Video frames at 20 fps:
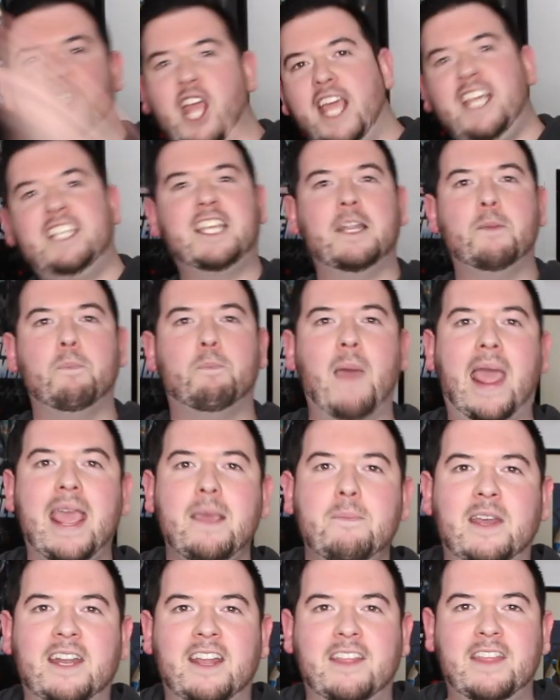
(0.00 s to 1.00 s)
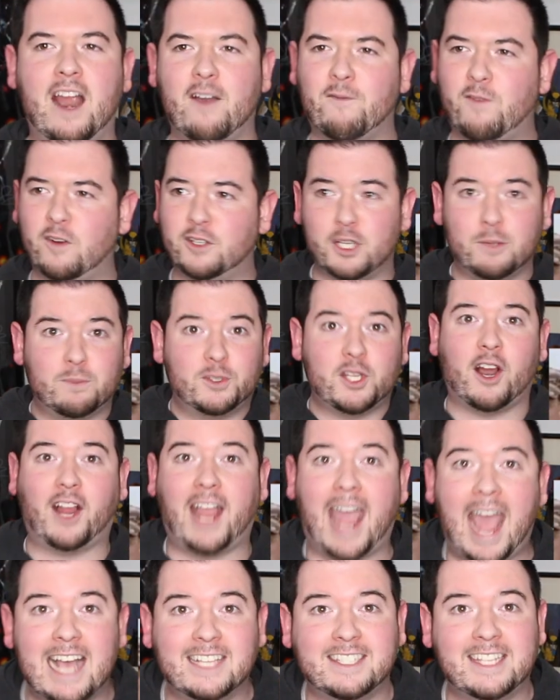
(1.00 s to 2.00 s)
Jason Bateman in there for some
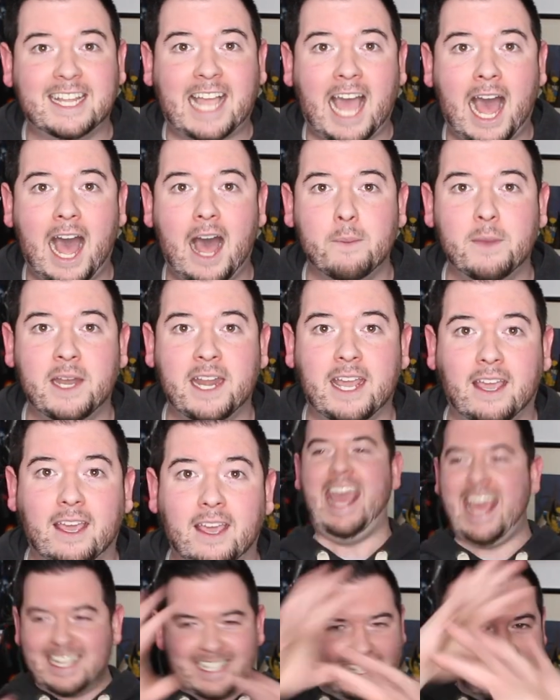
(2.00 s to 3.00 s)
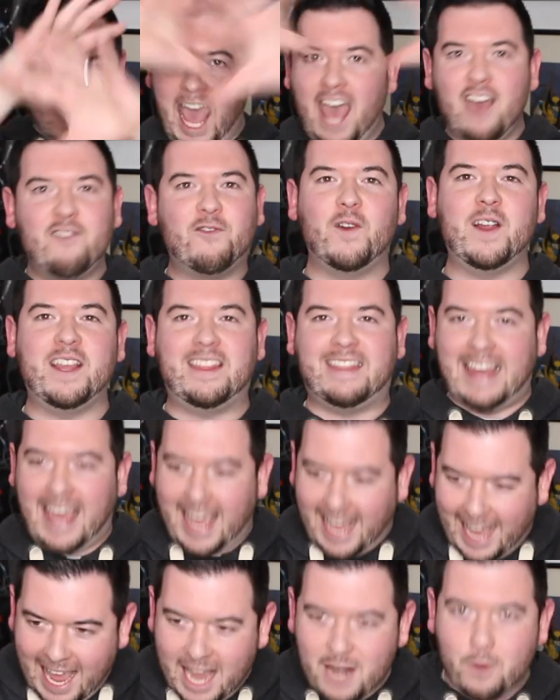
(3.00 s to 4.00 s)
sarcastic comedy. It's
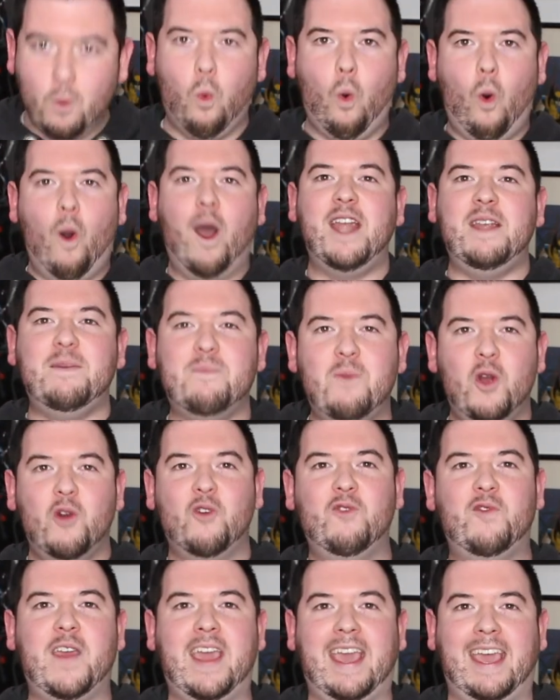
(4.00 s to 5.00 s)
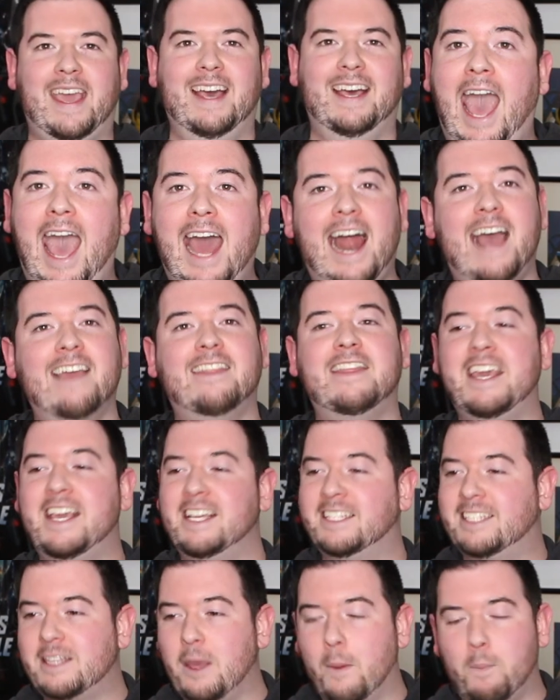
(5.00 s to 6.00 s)
everything in one movie. And I think
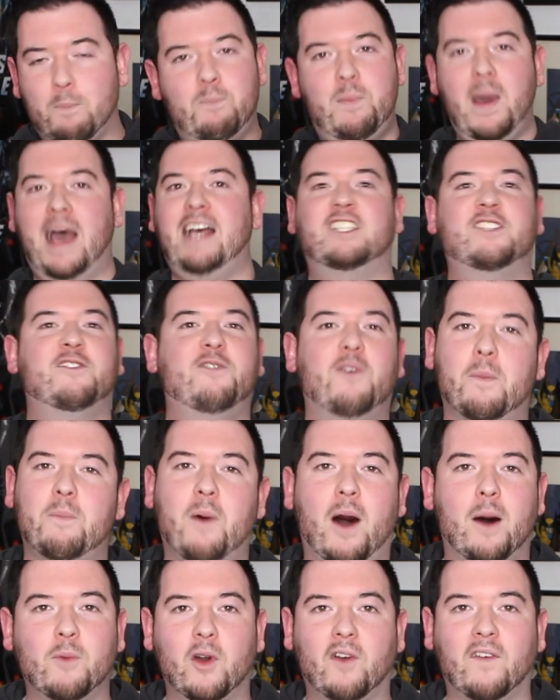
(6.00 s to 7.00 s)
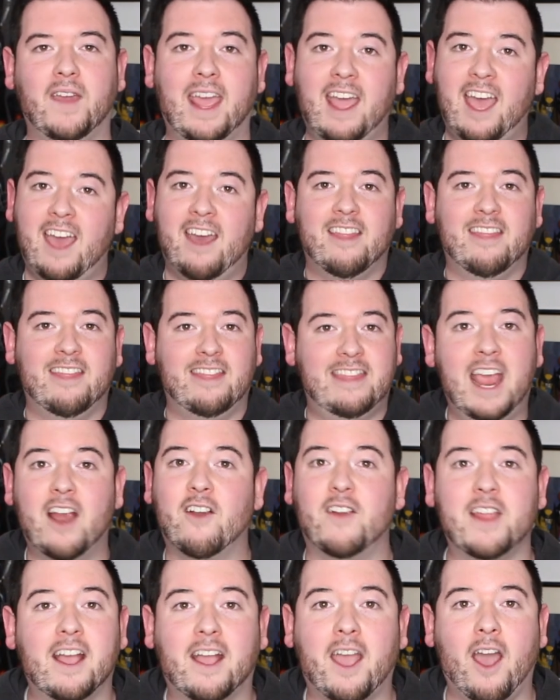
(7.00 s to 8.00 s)
it's the best football movie.
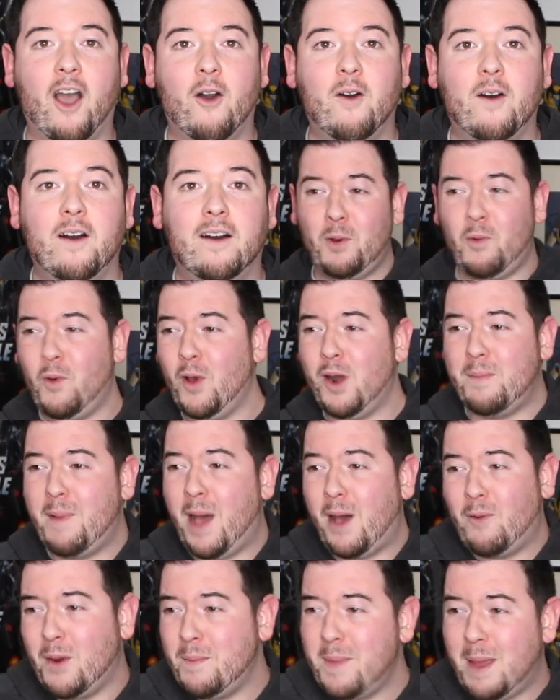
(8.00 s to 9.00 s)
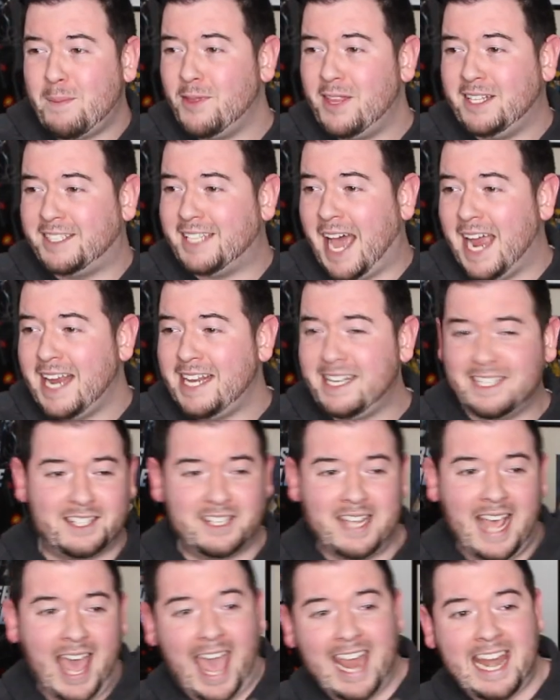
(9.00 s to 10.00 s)
There you go what about Remember the
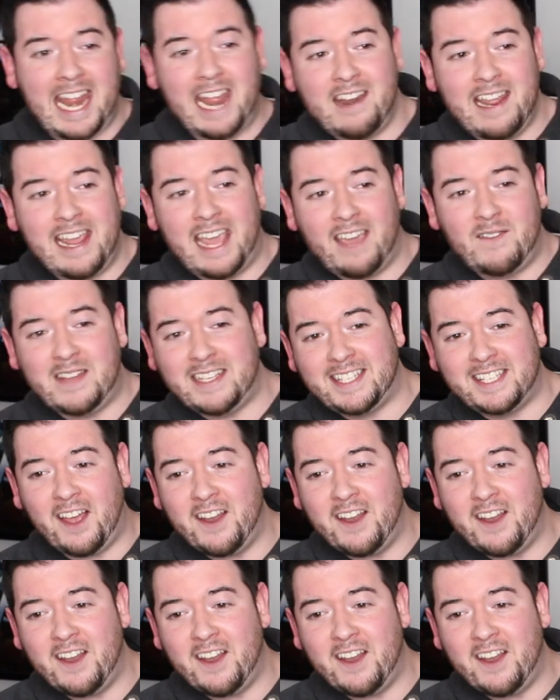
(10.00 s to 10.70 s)
Titans and Any Given